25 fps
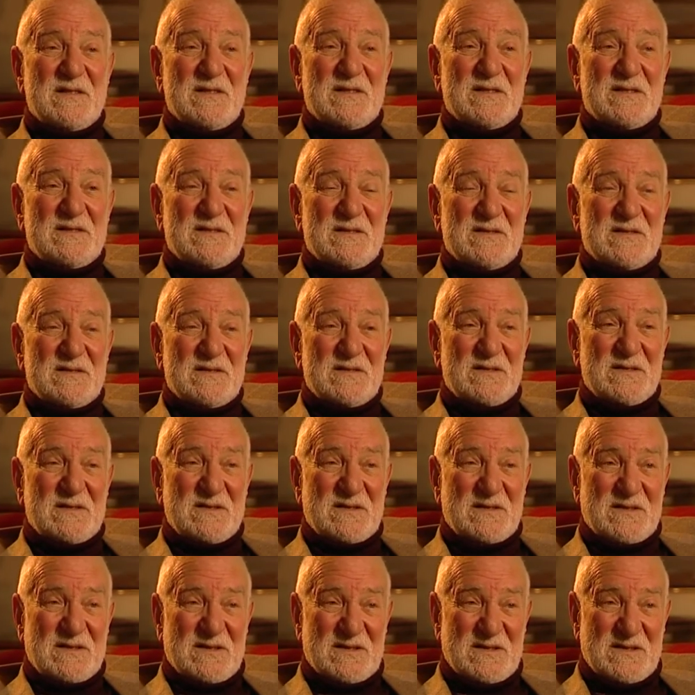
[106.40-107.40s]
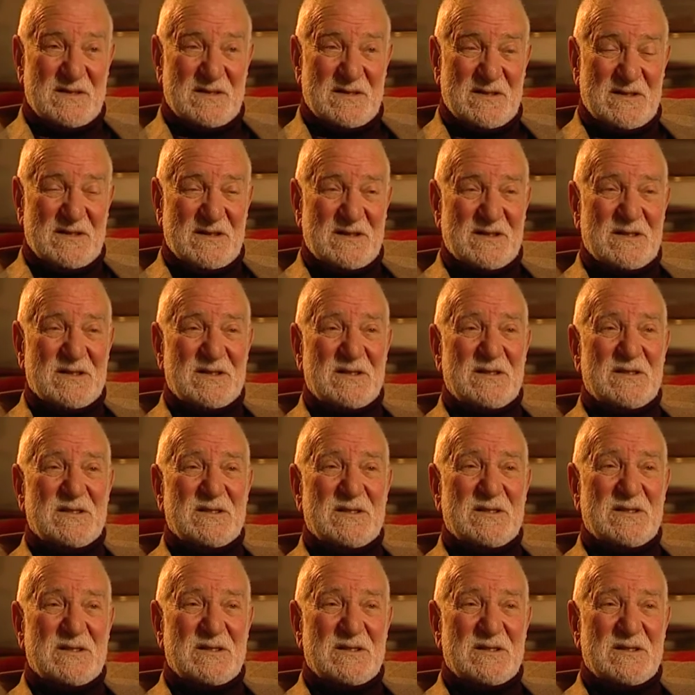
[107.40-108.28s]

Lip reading: (silence)